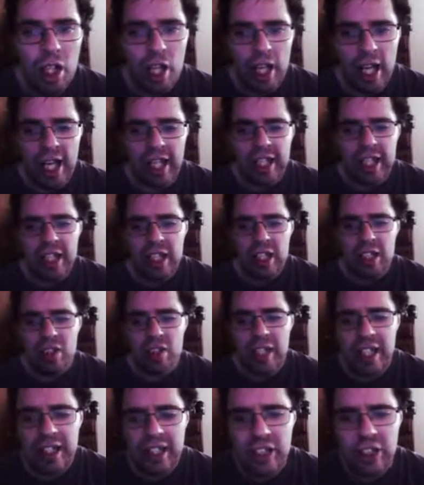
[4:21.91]
And here
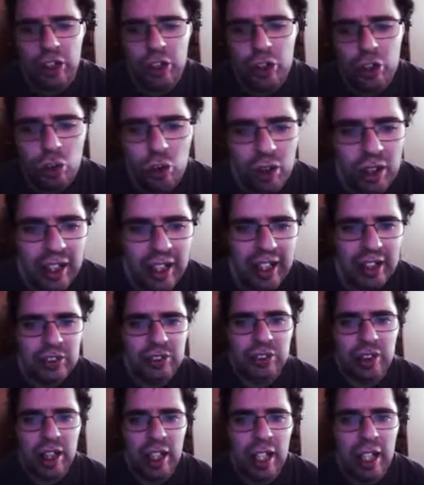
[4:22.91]
is a short
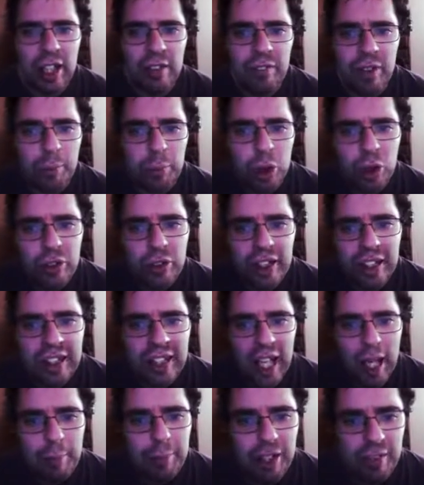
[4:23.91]
list of the protein
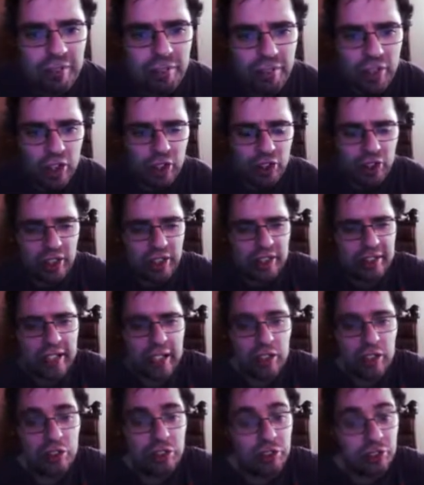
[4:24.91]
types and functions.
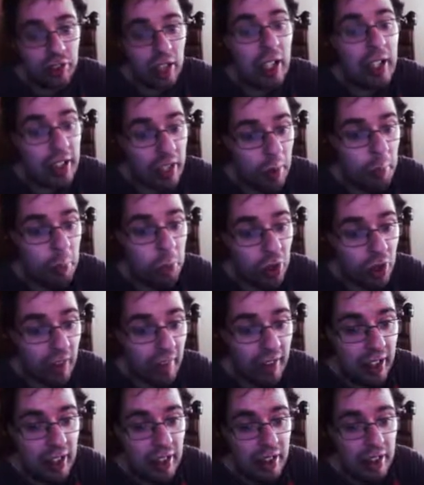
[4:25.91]
There's a number of
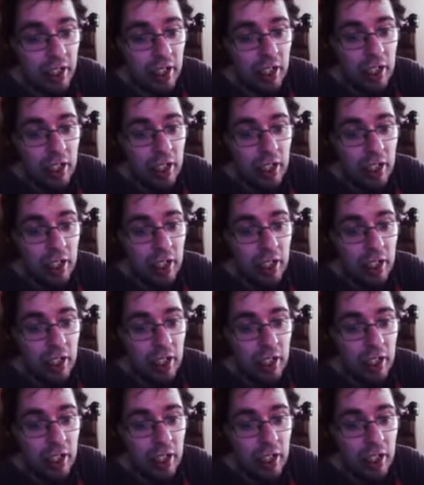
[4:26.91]
these.